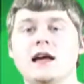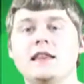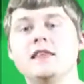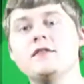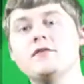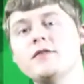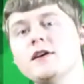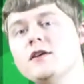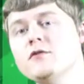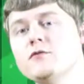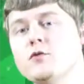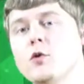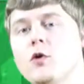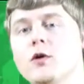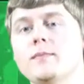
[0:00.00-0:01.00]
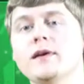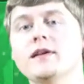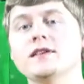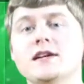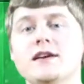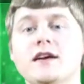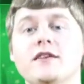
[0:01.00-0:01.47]
In the event of war,
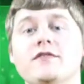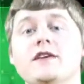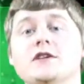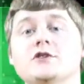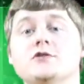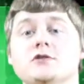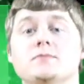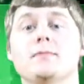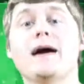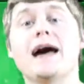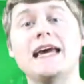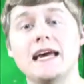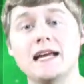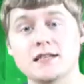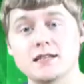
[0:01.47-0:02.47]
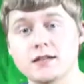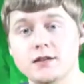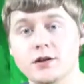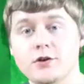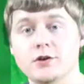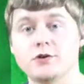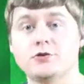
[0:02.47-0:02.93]
military officials might
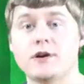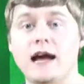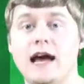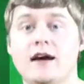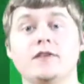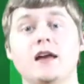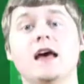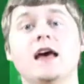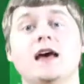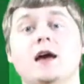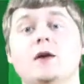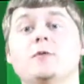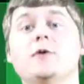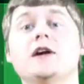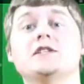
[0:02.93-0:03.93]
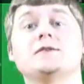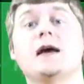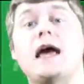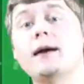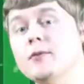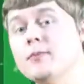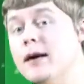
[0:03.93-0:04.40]
institute a draft in which
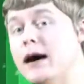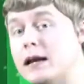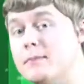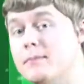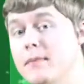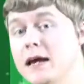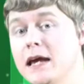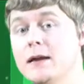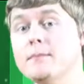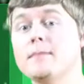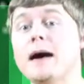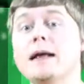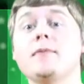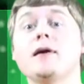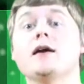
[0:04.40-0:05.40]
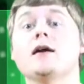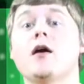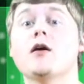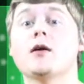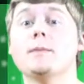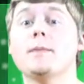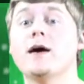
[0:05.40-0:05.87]
able bodied men might be
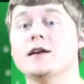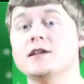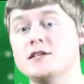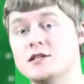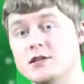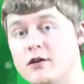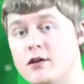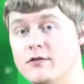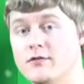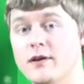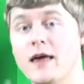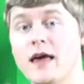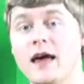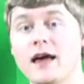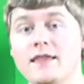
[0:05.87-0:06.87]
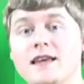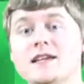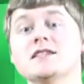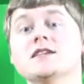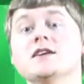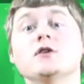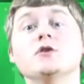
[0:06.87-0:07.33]
called upon to serve.
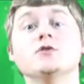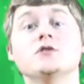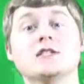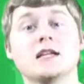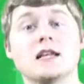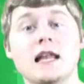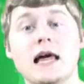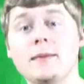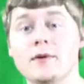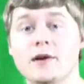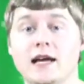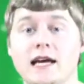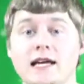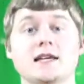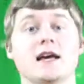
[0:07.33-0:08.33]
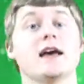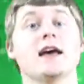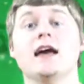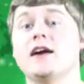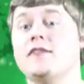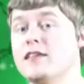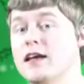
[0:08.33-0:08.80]
This includes celebrities.
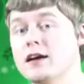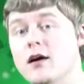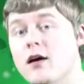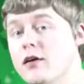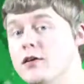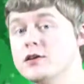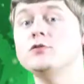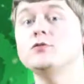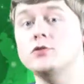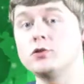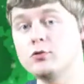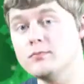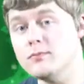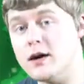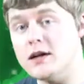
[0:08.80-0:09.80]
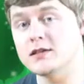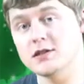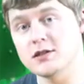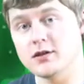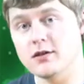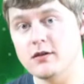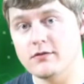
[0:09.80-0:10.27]
If they call you, you
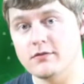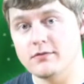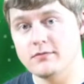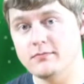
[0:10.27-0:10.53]
must serve.